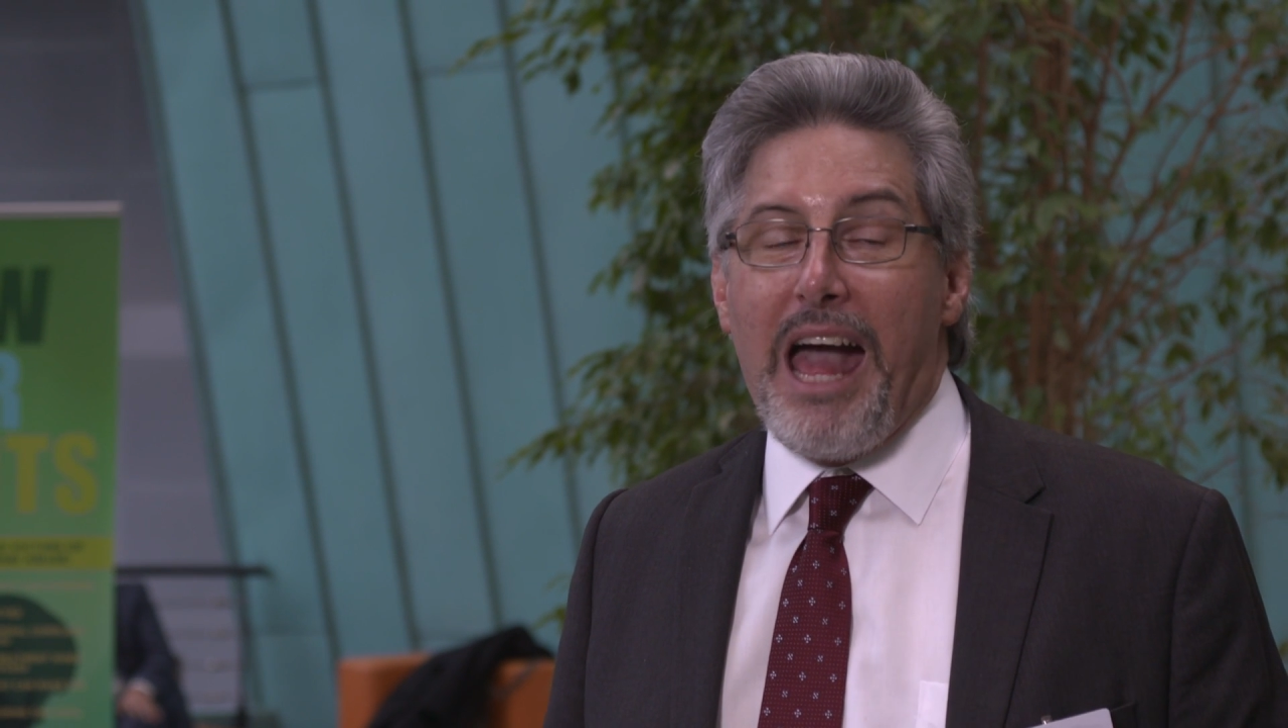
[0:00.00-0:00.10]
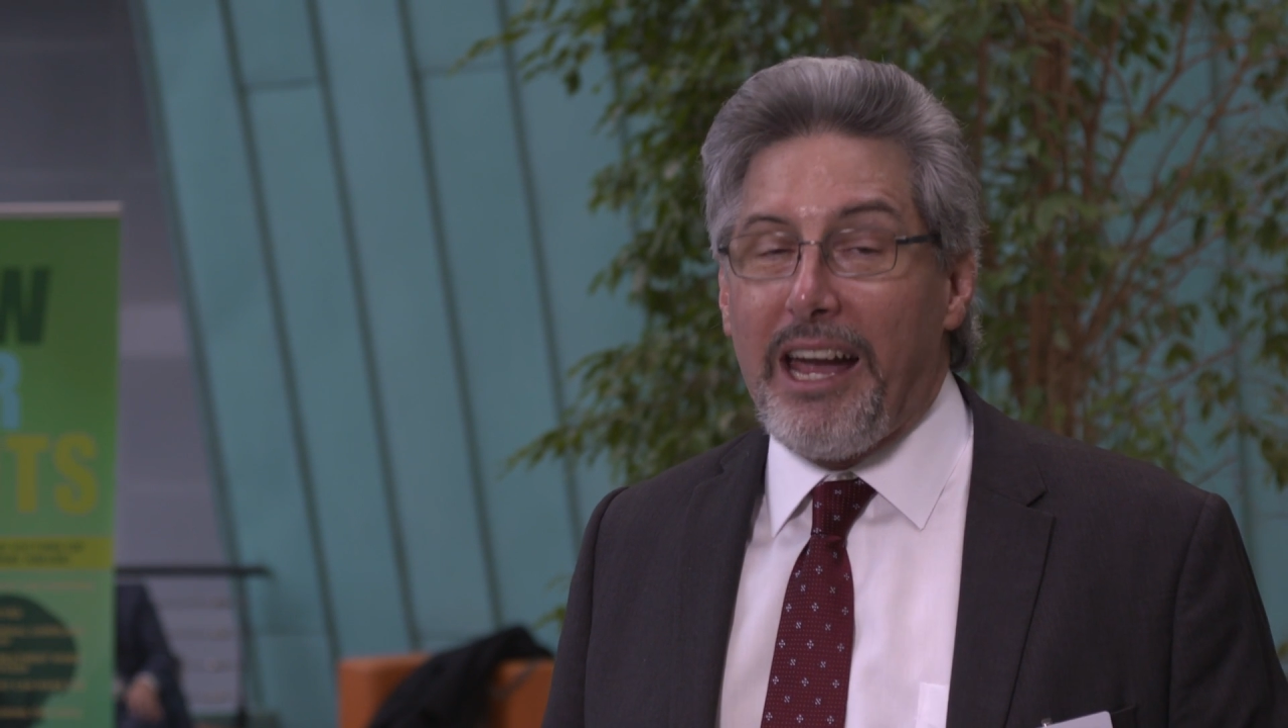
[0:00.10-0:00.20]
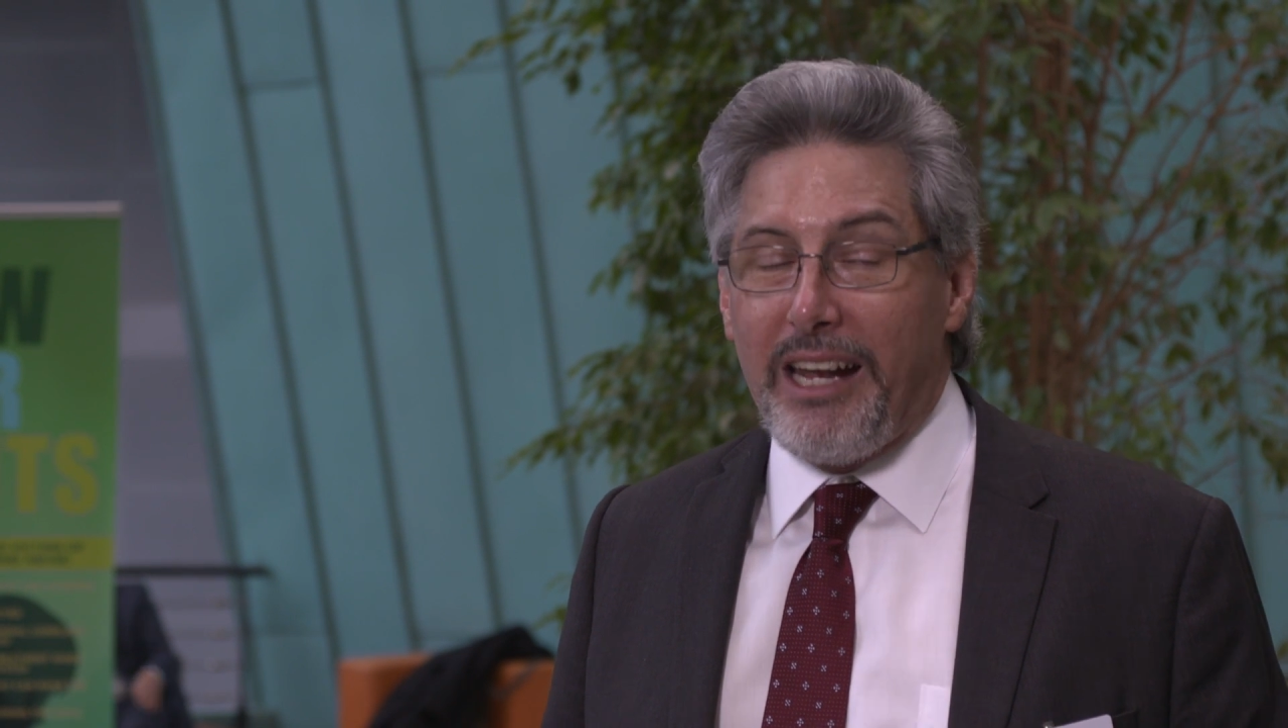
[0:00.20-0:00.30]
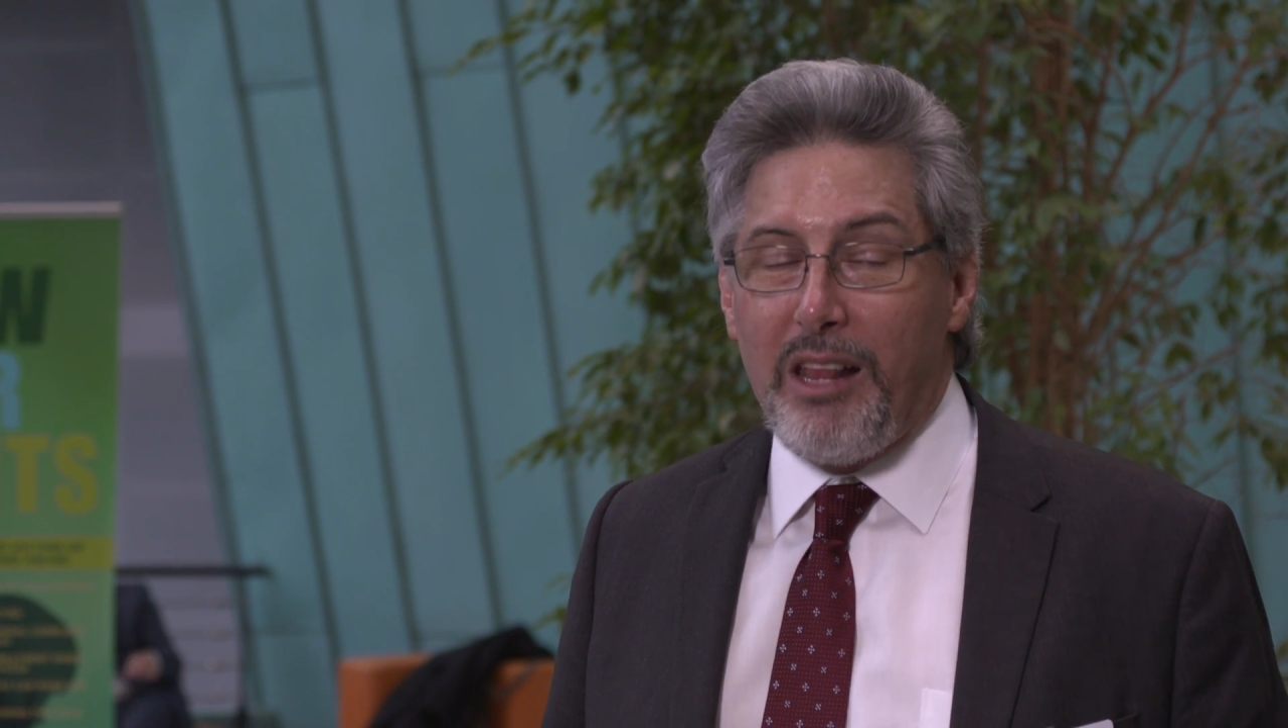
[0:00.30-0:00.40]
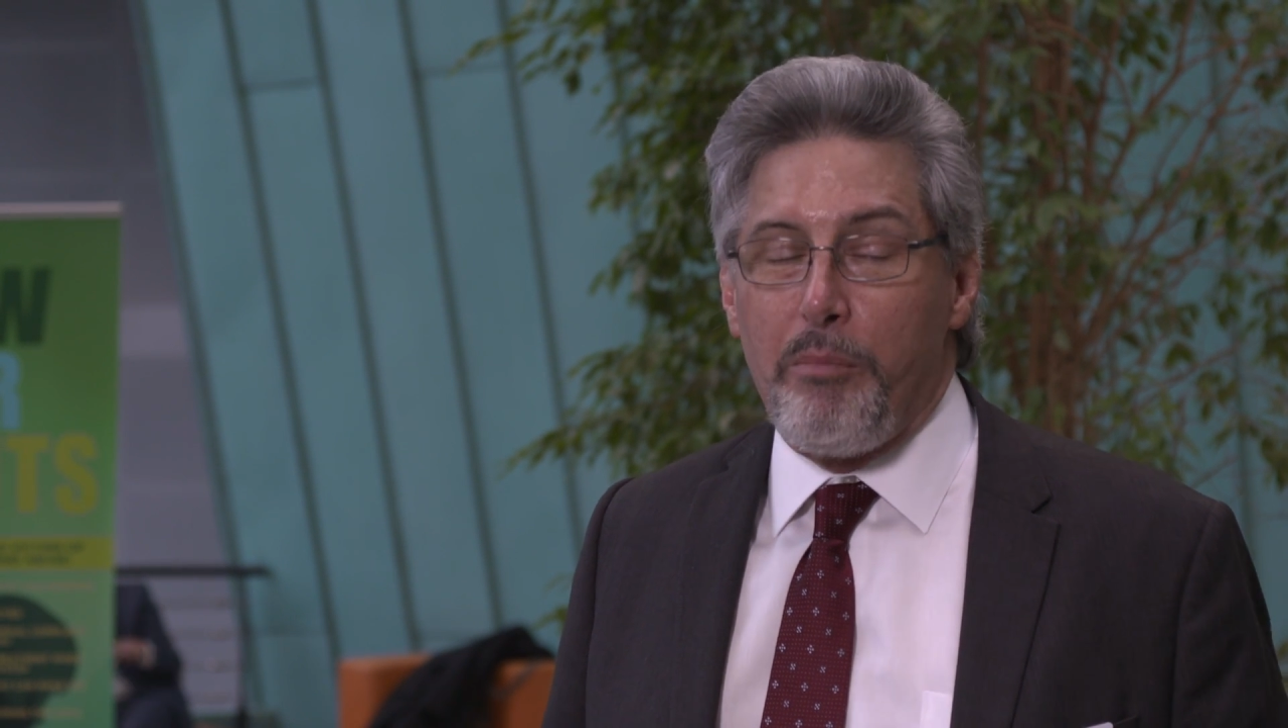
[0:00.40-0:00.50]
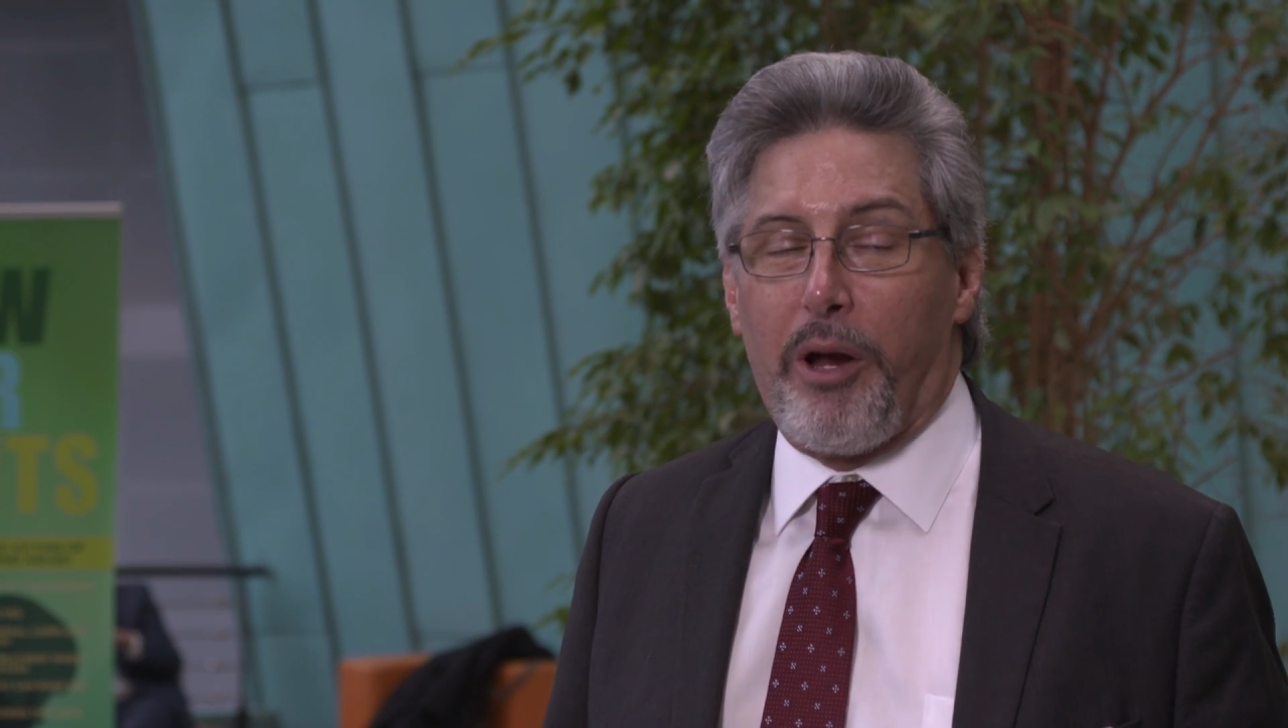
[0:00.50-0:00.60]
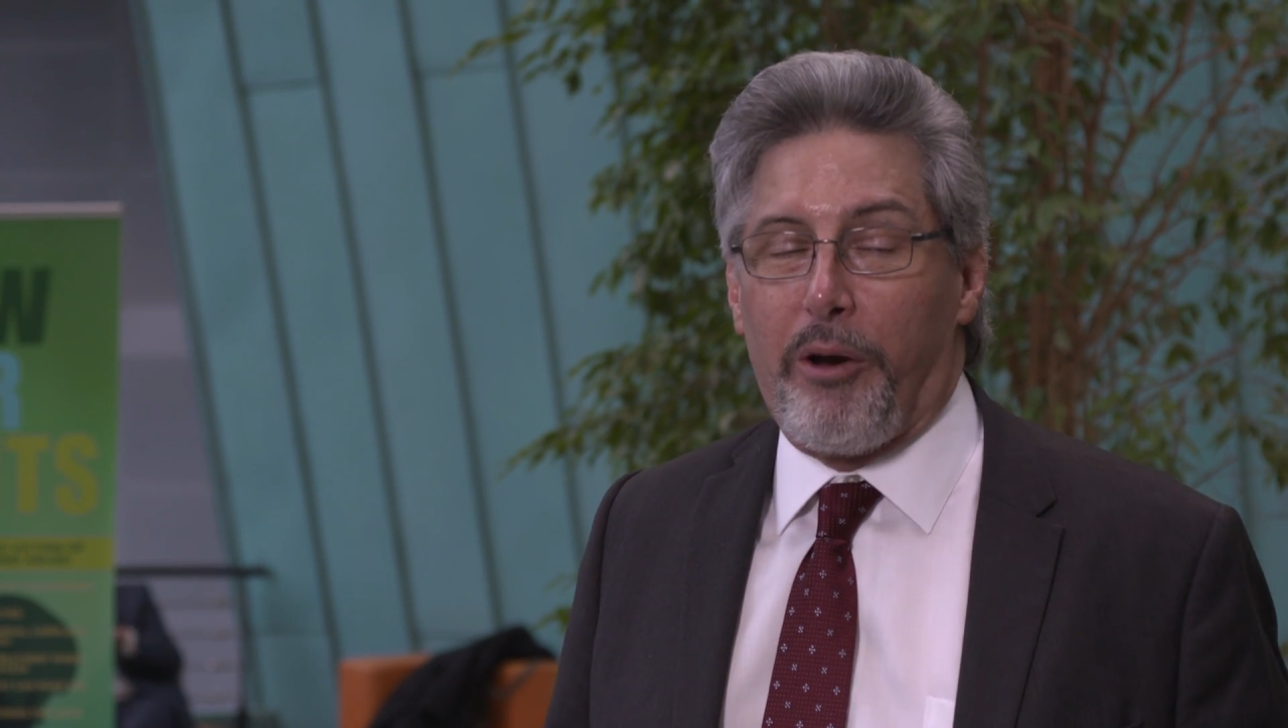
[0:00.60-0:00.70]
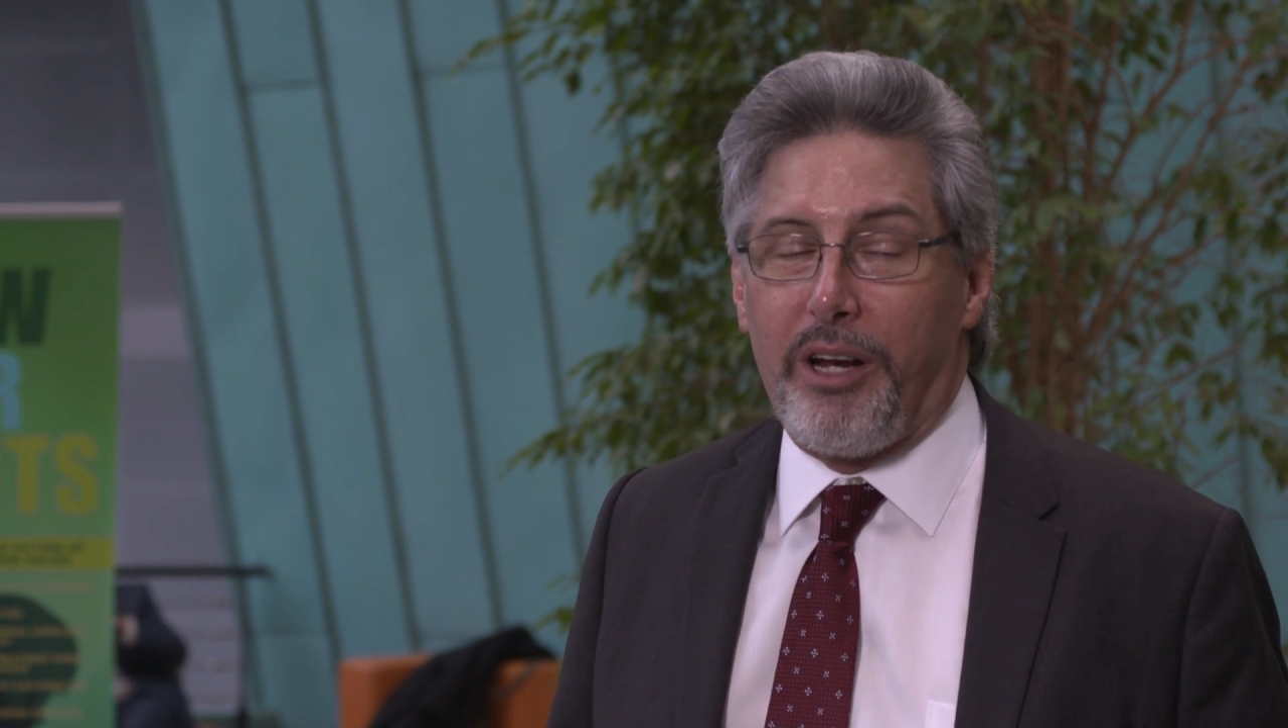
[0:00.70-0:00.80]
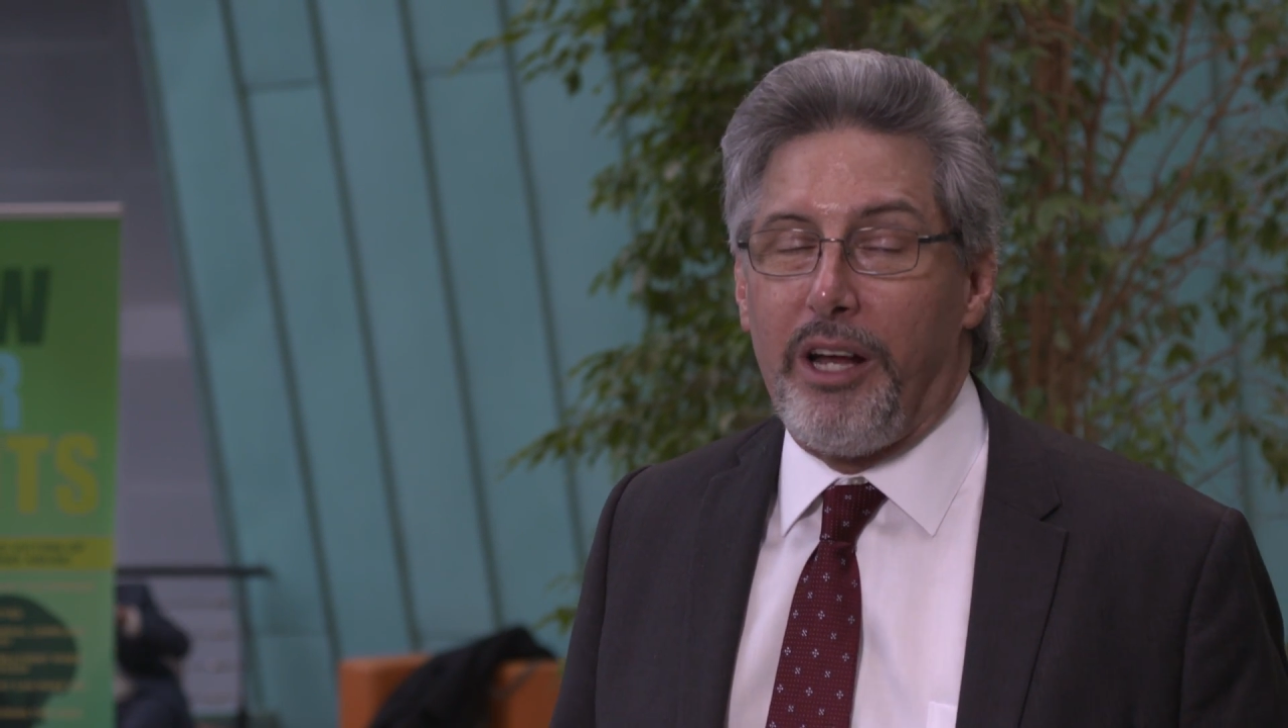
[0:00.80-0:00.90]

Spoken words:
agony than bearing